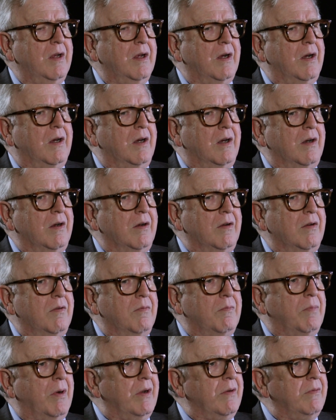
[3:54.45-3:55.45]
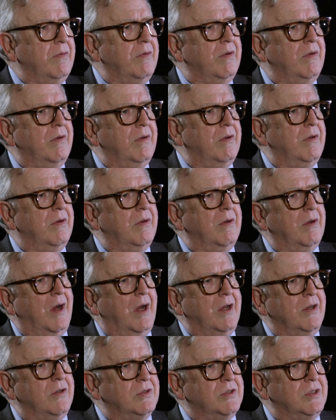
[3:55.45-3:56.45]
But
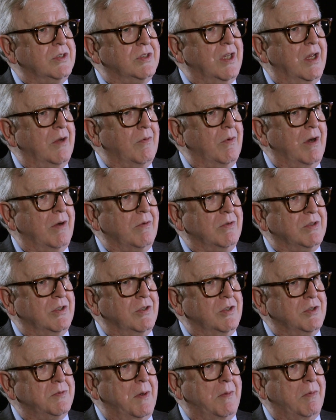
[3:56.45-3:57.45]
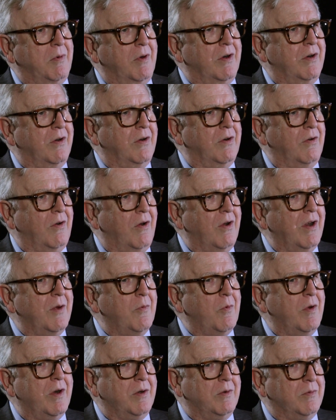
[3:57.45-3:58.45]
I used to say when I was a newspaper editor, all I
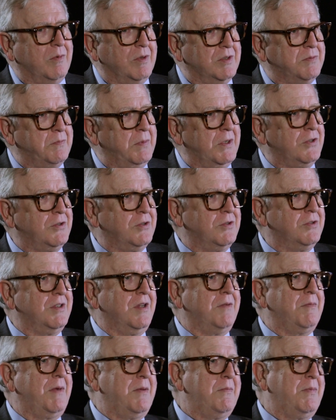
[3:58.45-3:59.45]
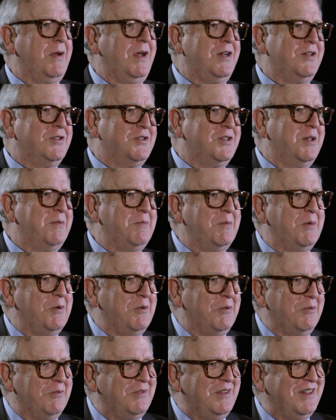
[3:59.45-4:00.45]
wanted was pictures on my page that
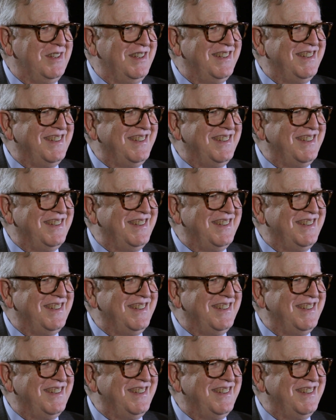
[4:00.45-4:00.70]
moved.